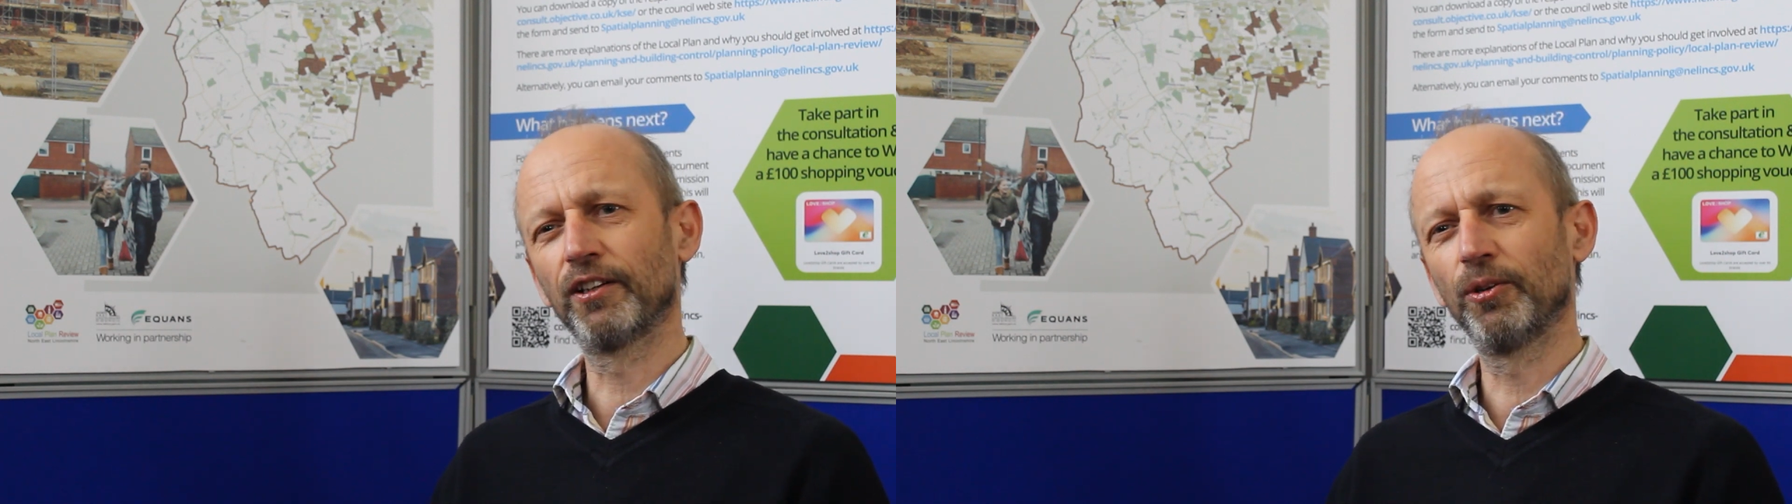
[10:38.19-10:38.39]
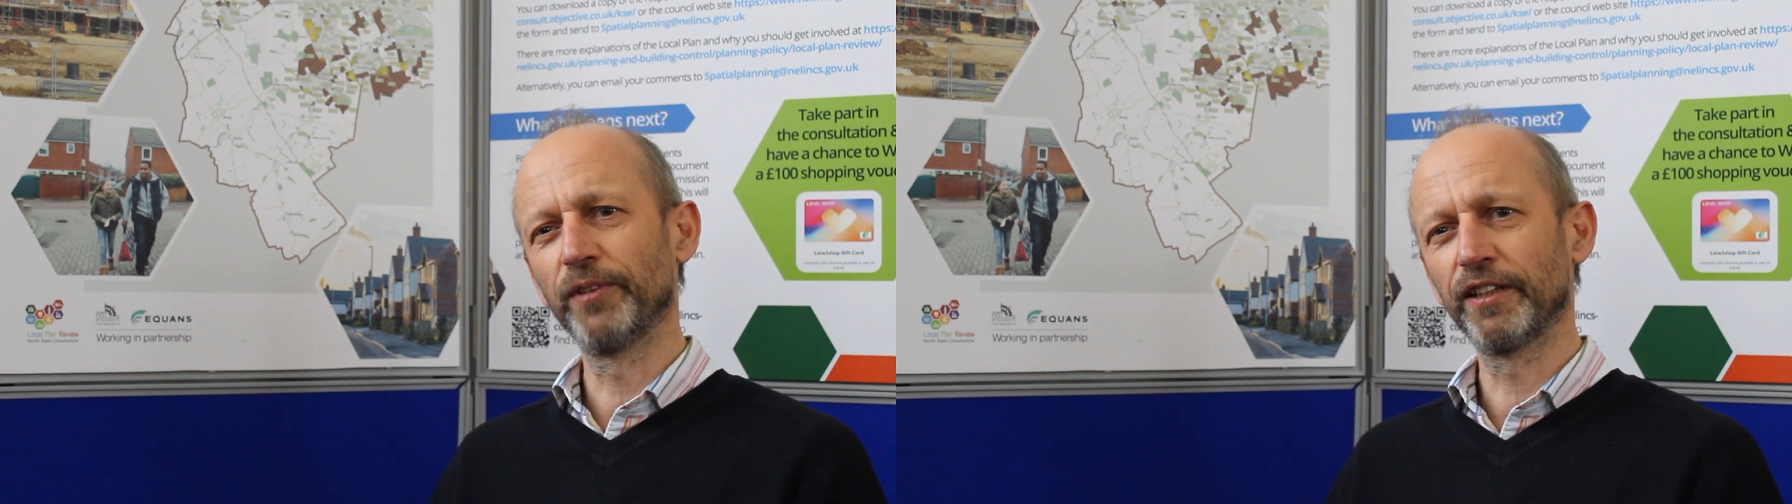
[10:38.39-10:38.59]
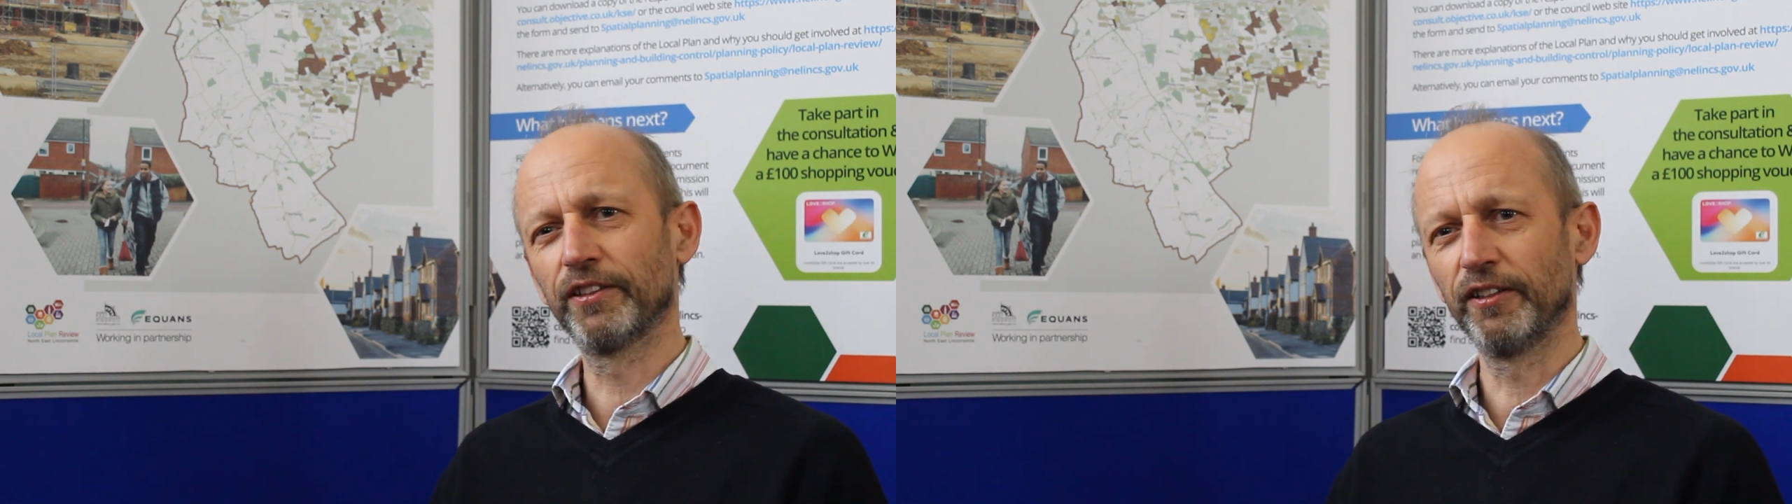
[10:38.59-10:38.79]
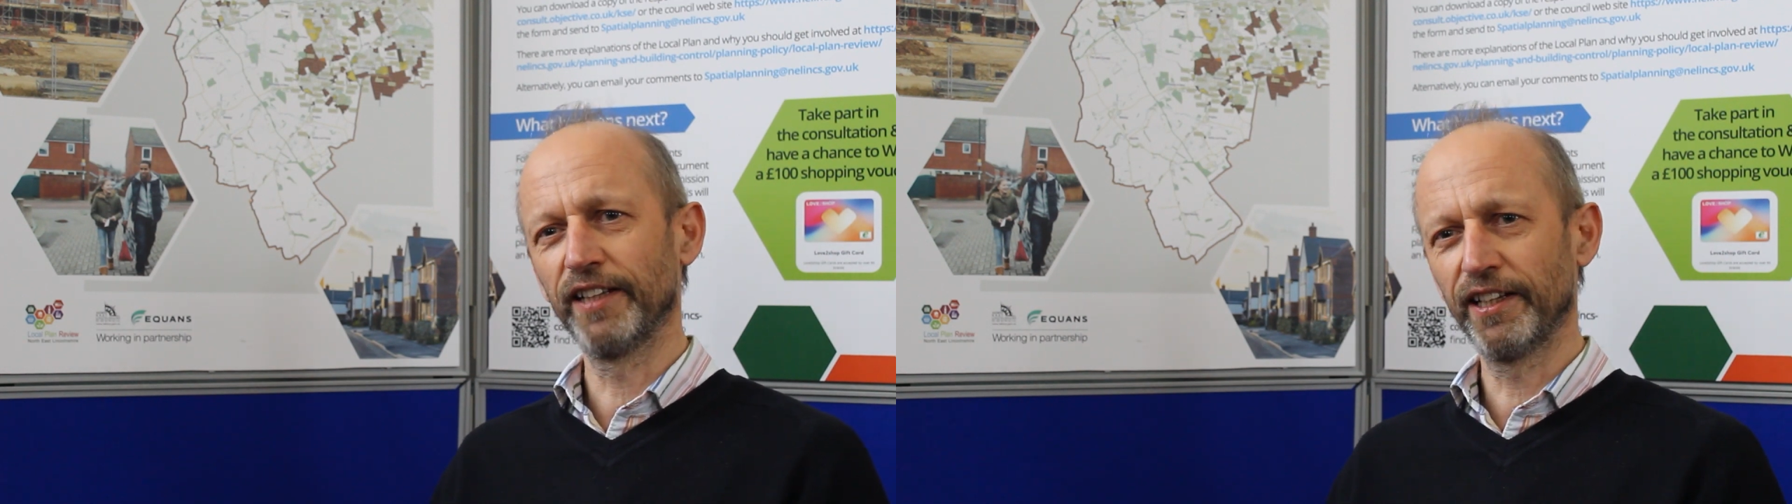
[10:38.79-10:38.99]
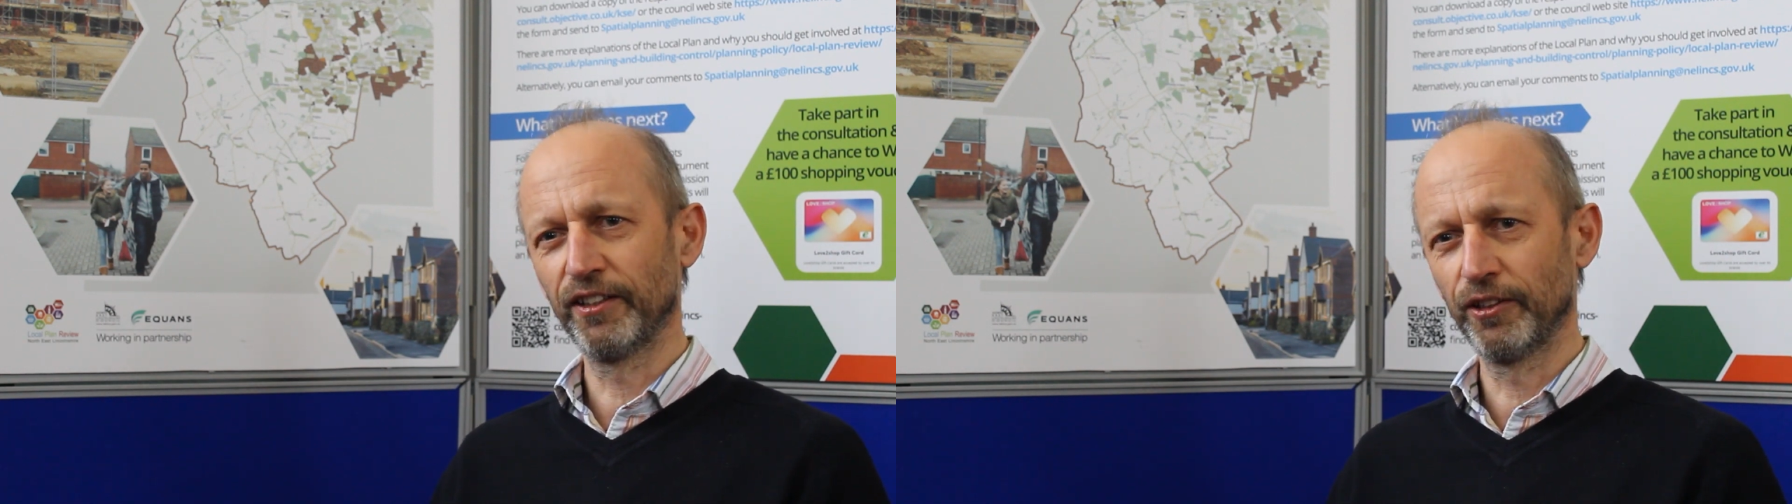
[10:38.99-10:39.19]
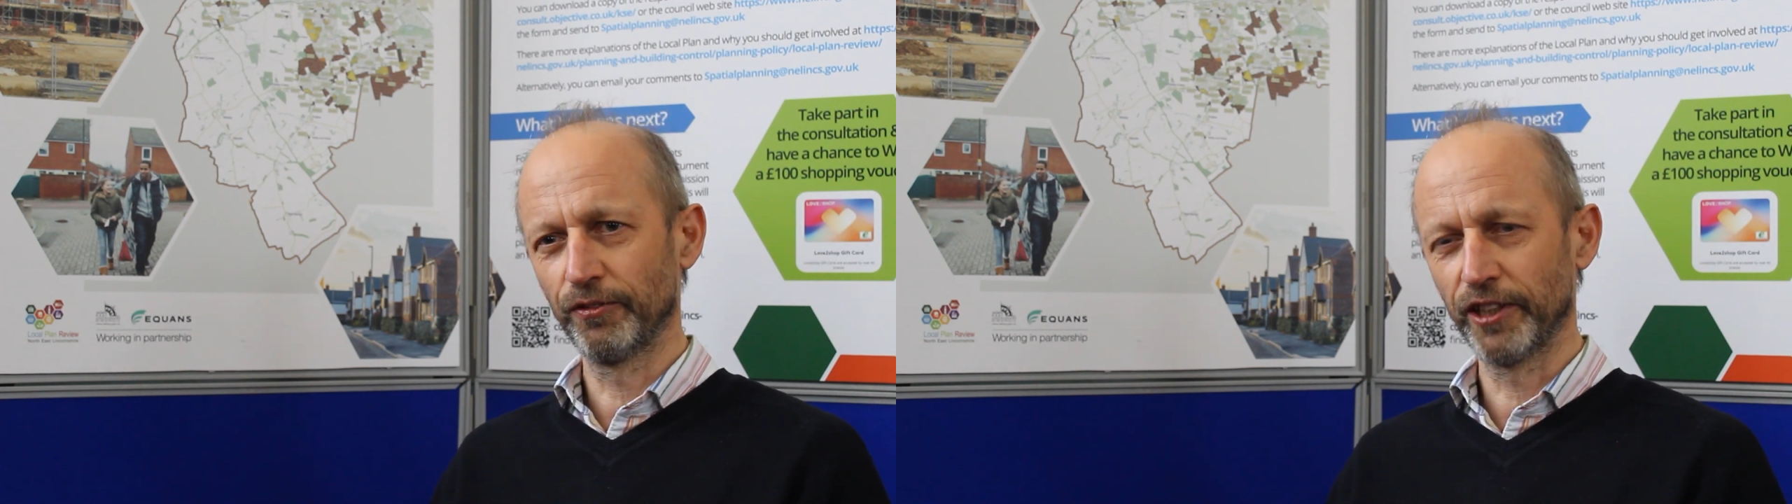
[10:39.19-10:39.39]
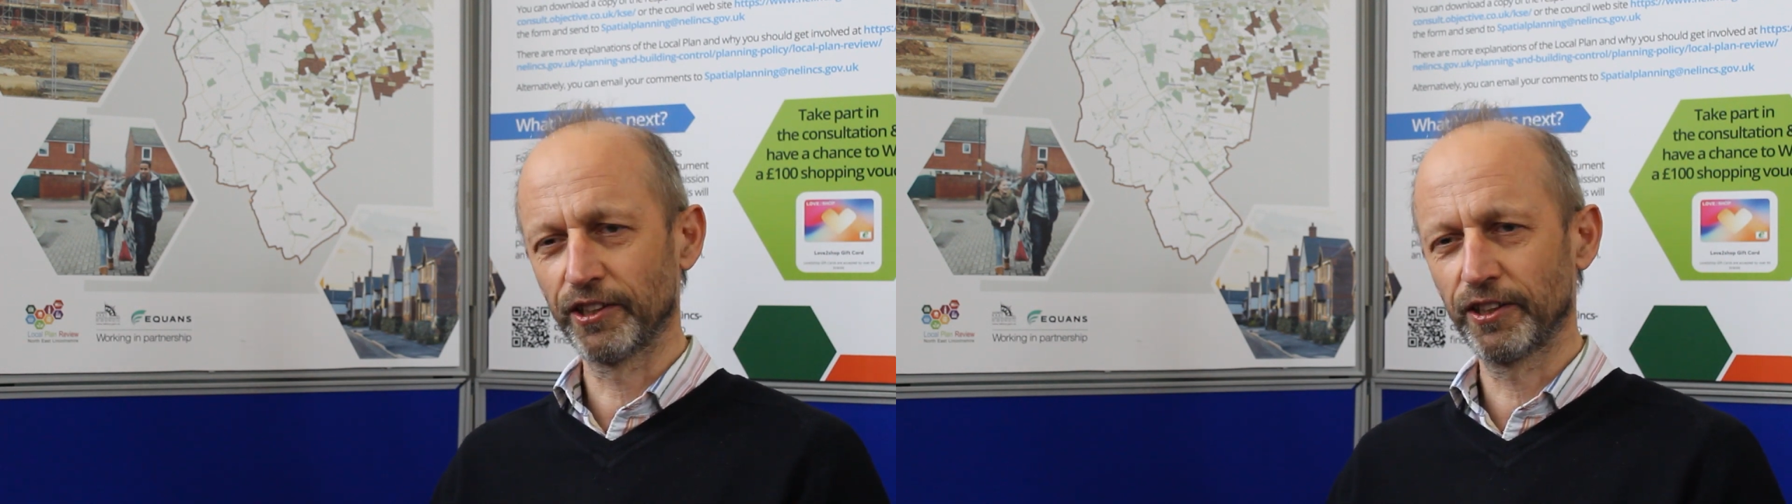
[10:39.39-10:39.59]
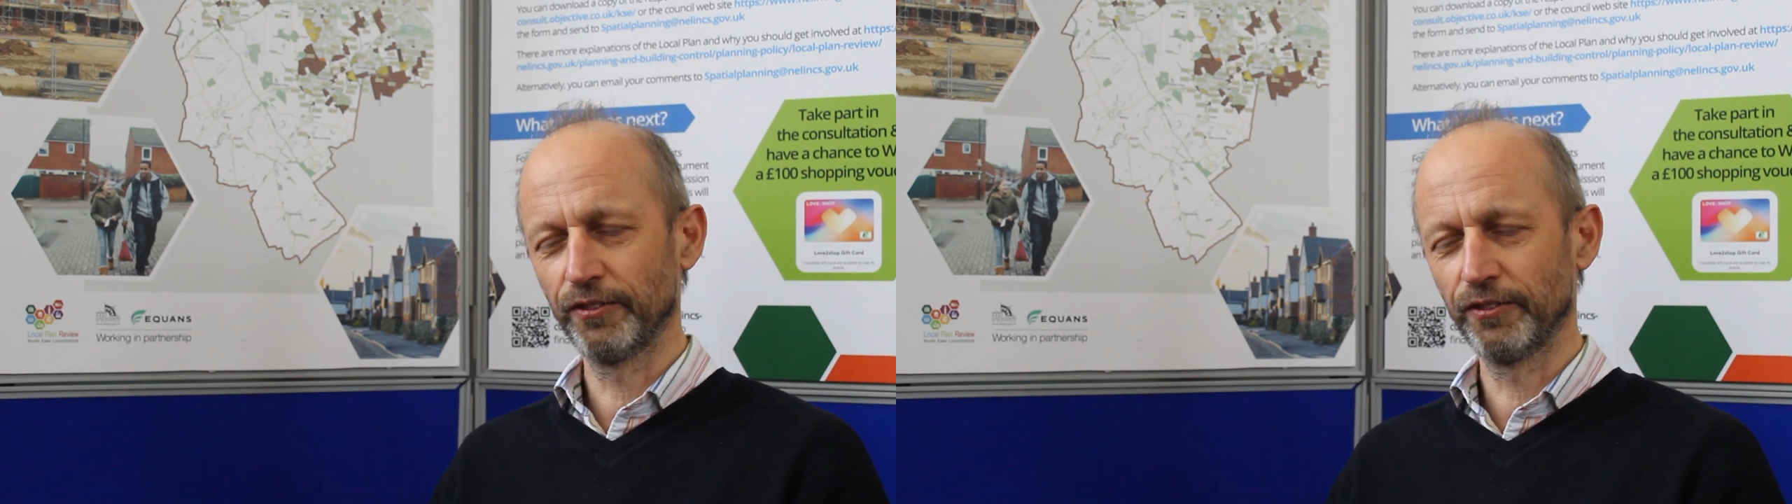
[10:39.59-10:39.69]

coming to the end of its